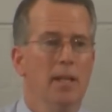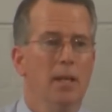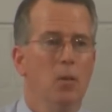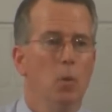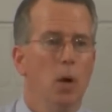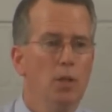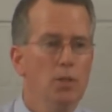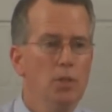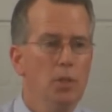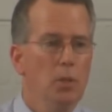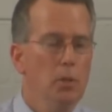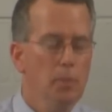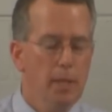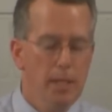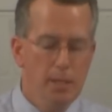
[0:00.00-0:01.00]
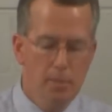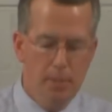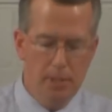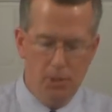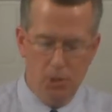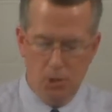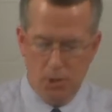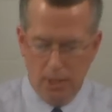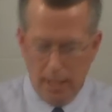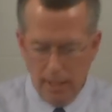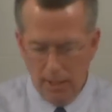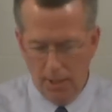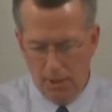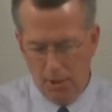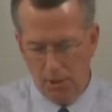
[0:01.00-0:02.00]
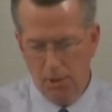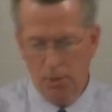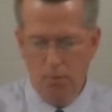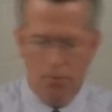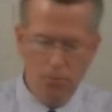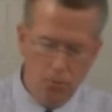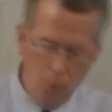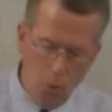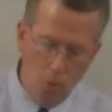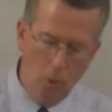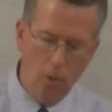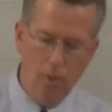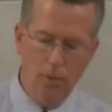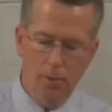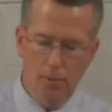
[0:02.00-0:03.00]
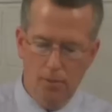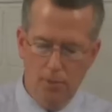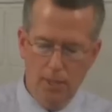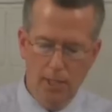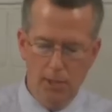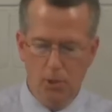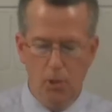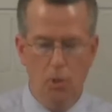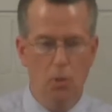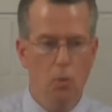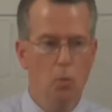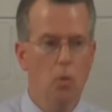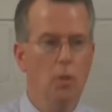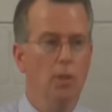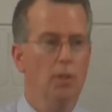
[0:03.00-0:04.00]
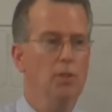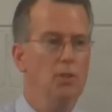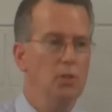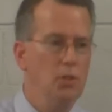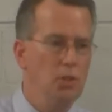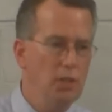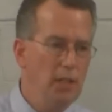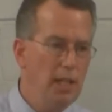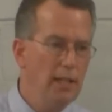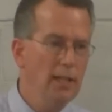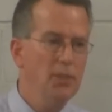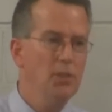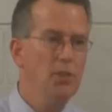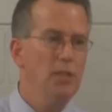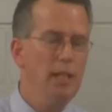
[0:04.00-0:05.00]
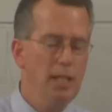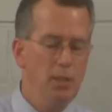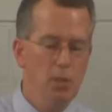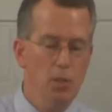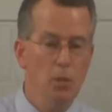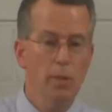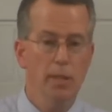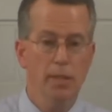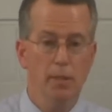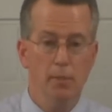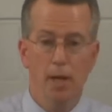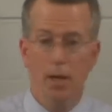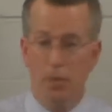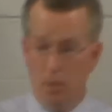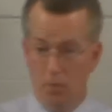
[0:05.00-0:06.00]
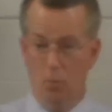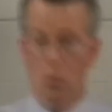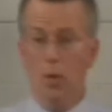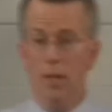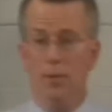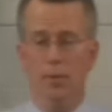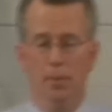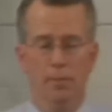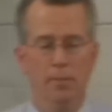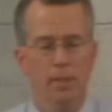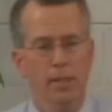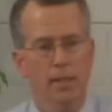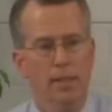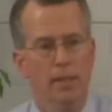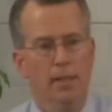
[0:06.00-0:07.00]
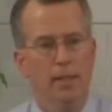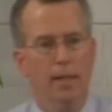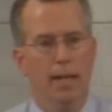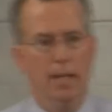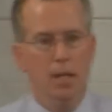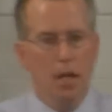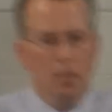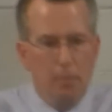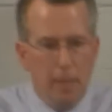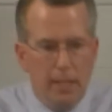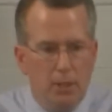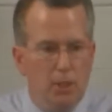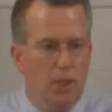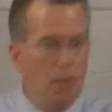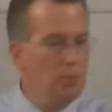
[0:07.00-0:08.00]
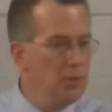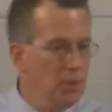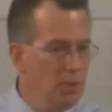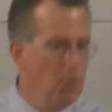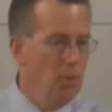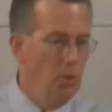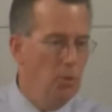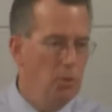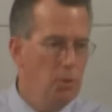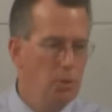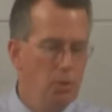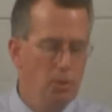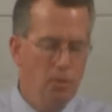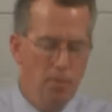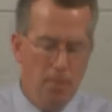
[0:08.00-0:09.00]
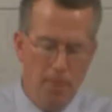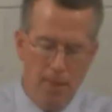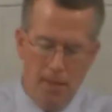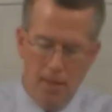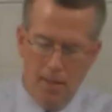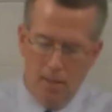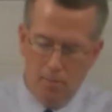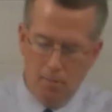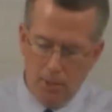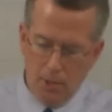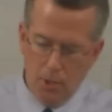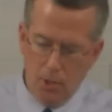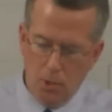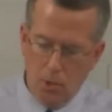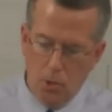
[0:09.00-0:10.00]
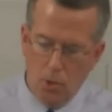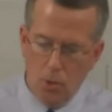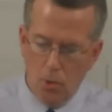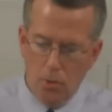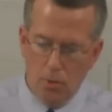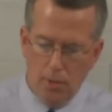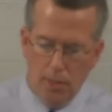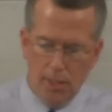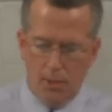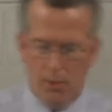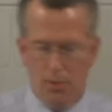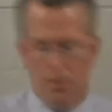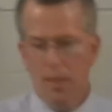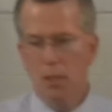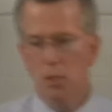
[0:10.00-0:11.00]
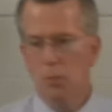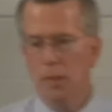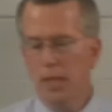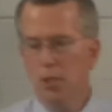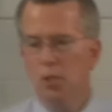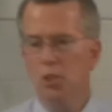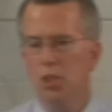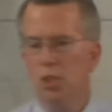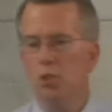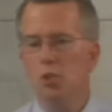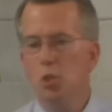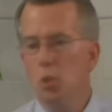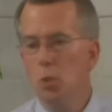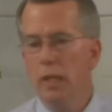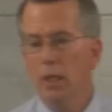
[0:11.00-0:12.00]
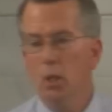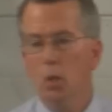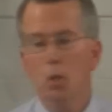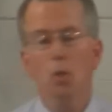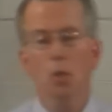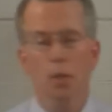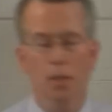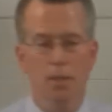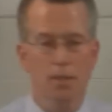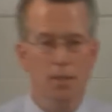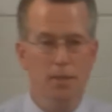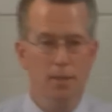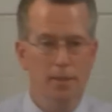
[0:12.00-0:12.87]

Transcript: He wants you and me to be zealous for these good works, zealous in doing them, not avoid them and not make substitutes, but to do these things because just doing good